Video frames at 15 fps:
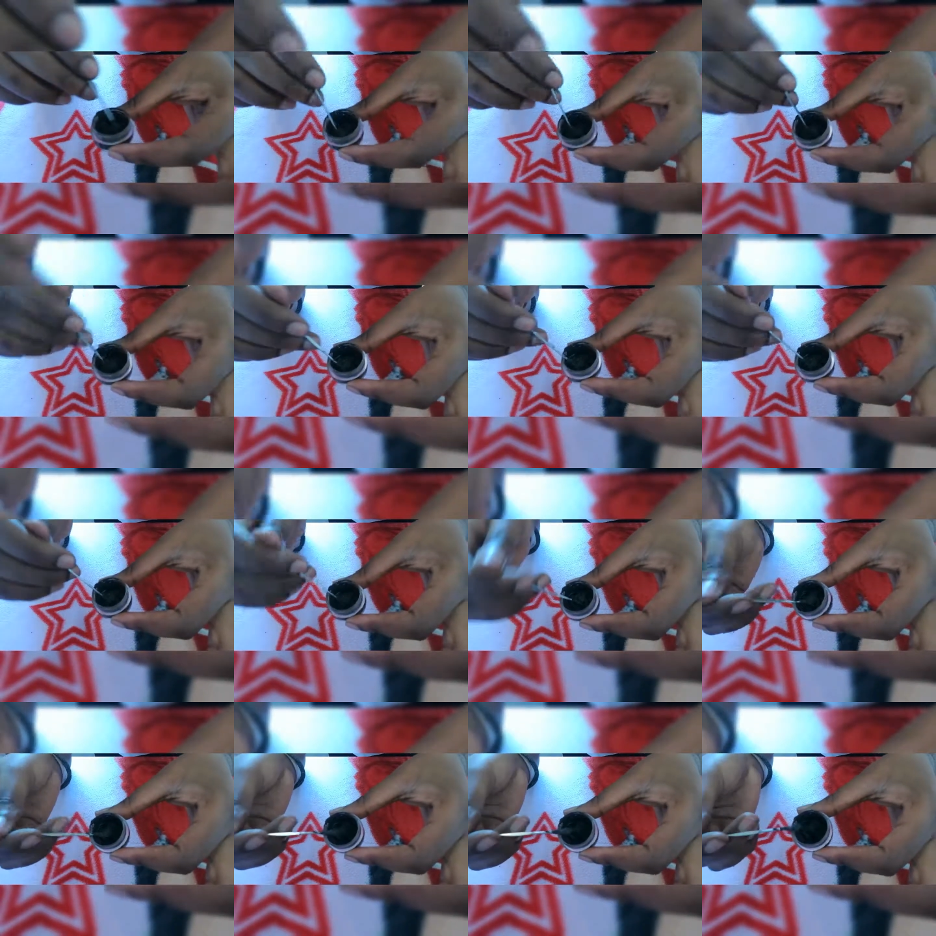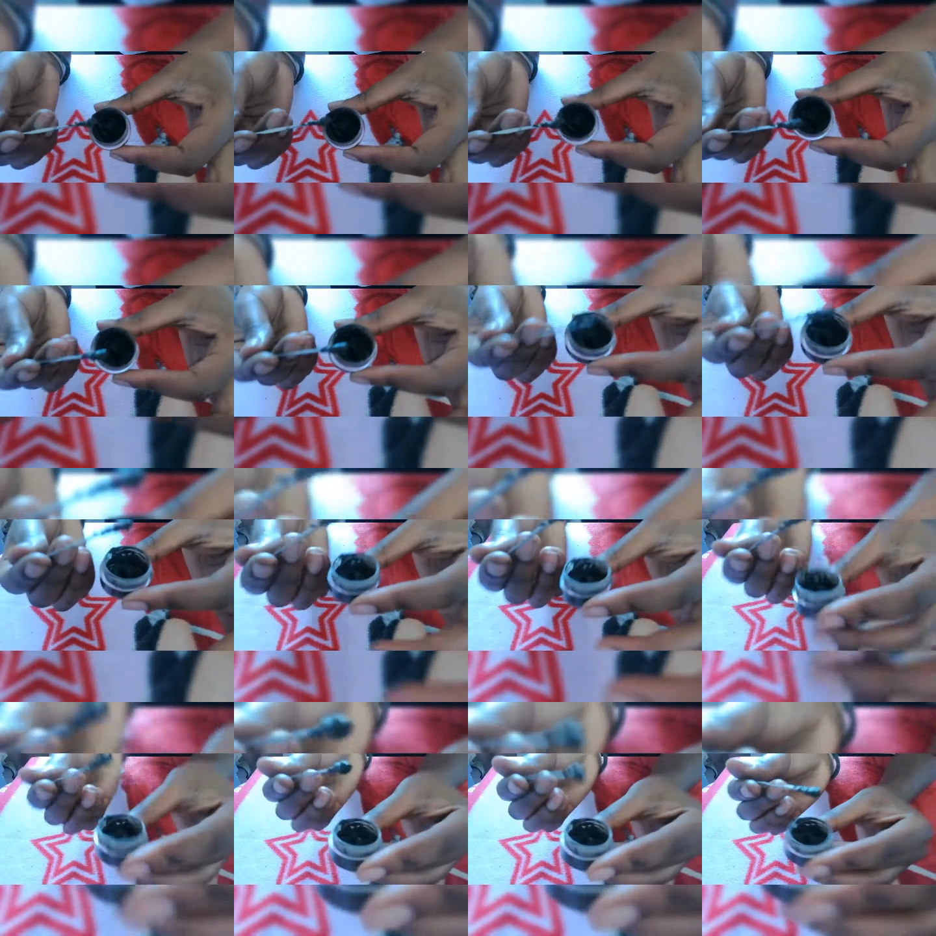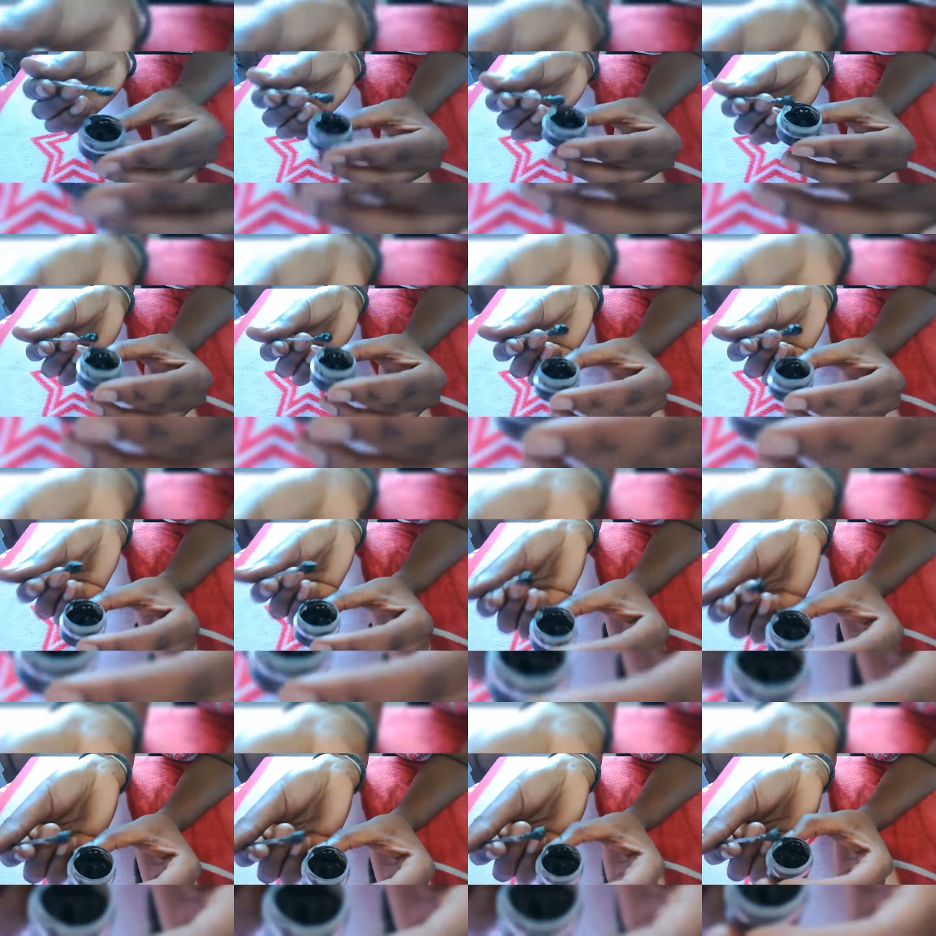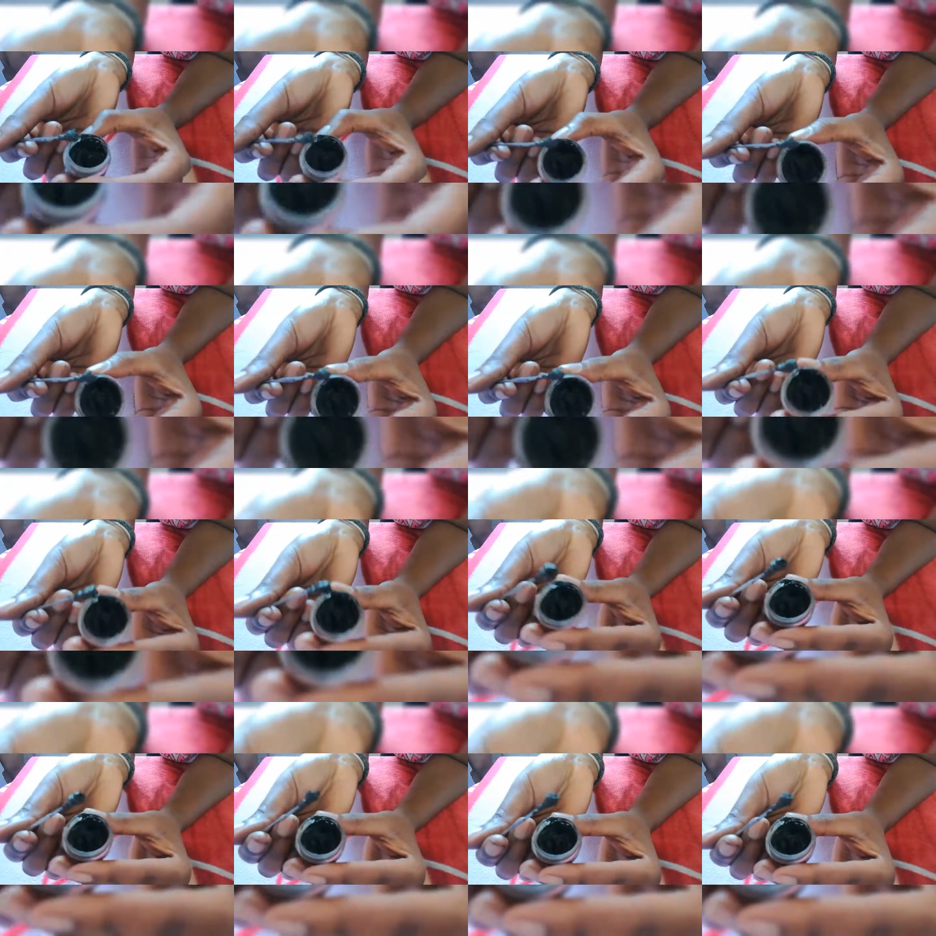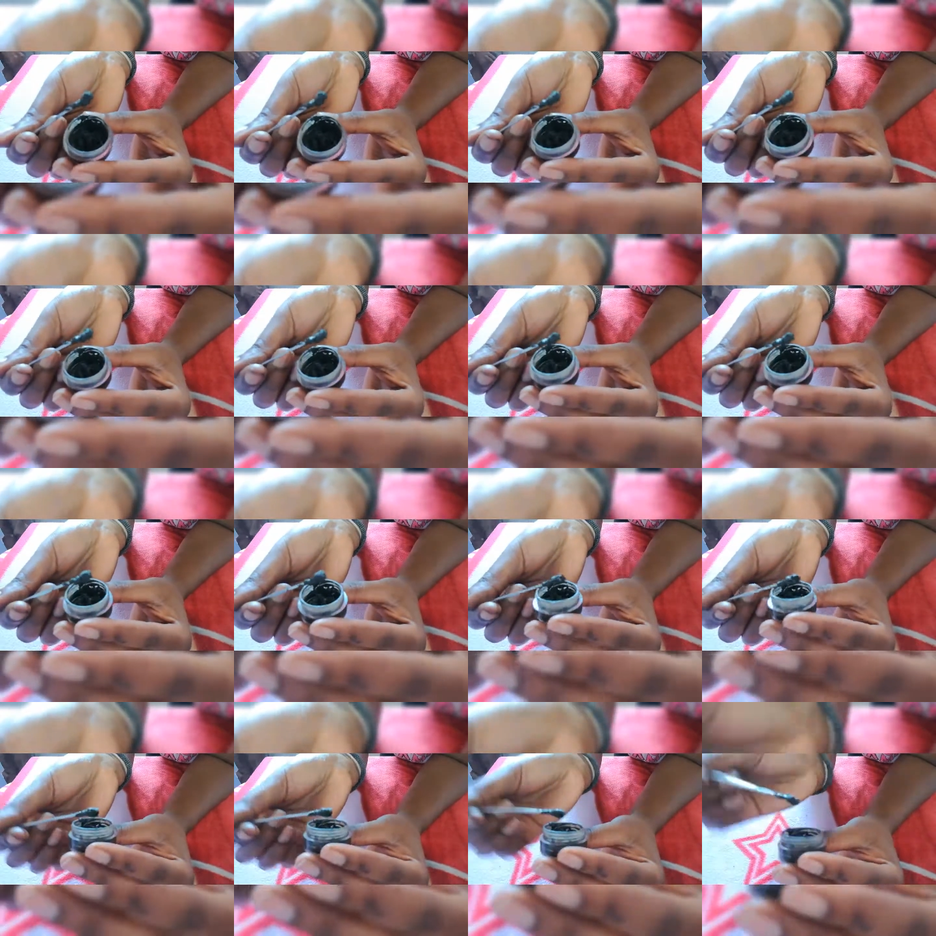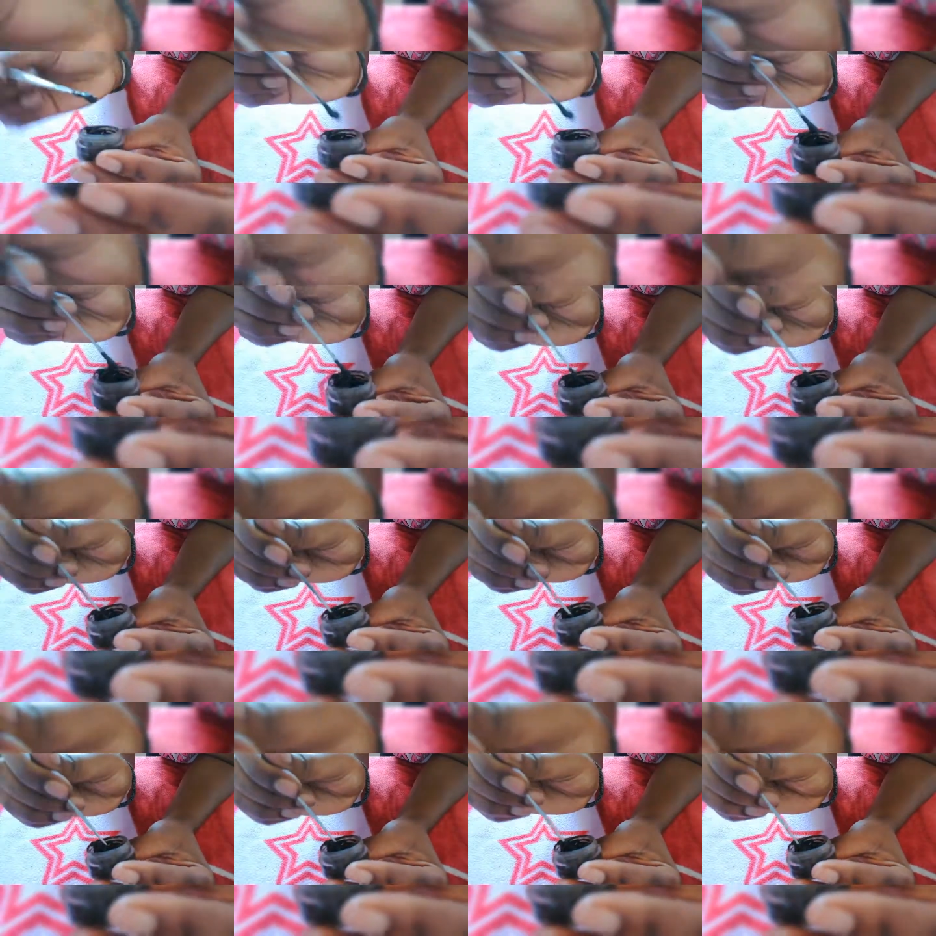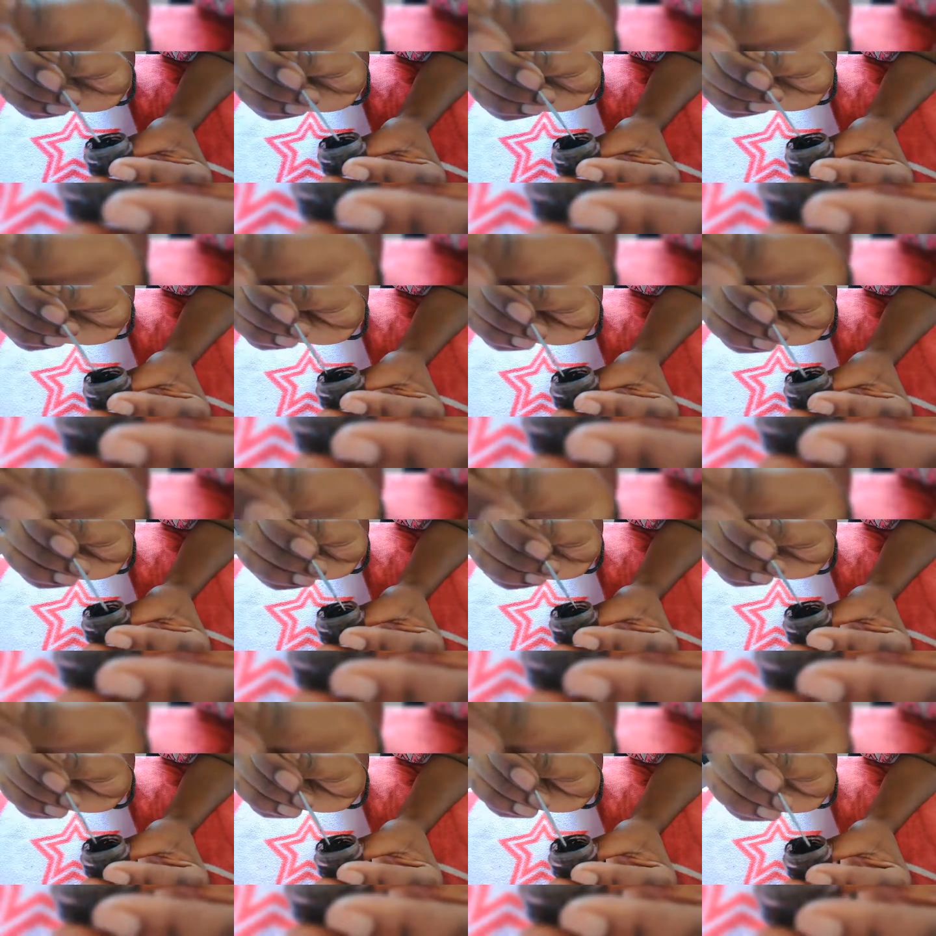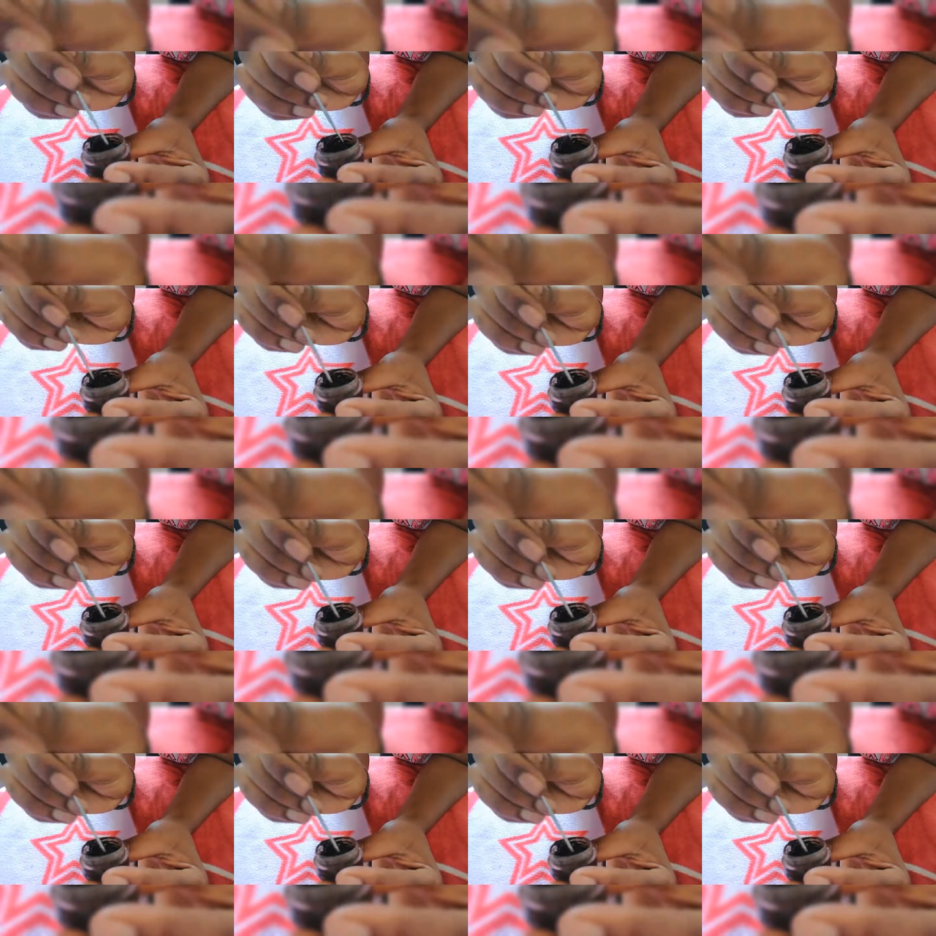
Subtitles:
[unreadable: no face in view]